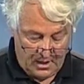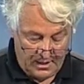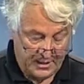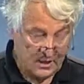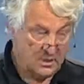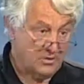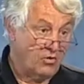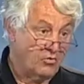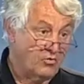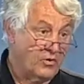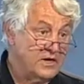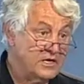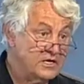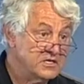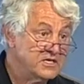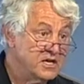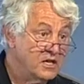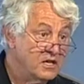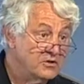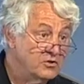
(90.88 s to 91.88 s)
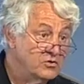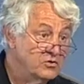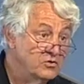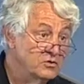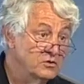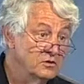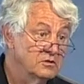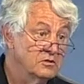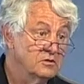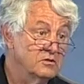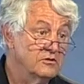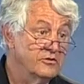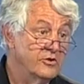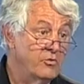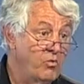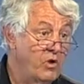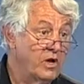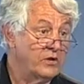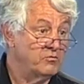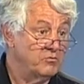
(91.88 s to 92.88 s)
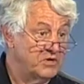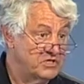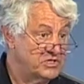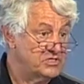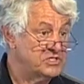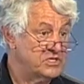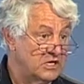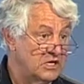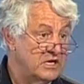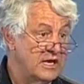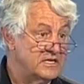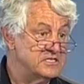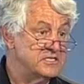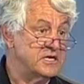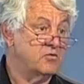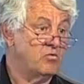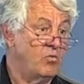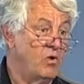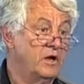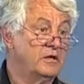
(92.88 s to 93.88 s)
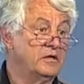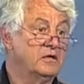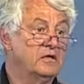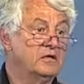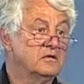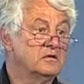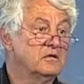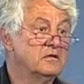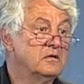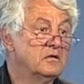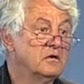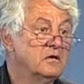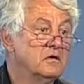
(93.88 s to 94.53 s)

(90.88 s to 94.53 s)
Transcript: can already tell you the one which is the classic one here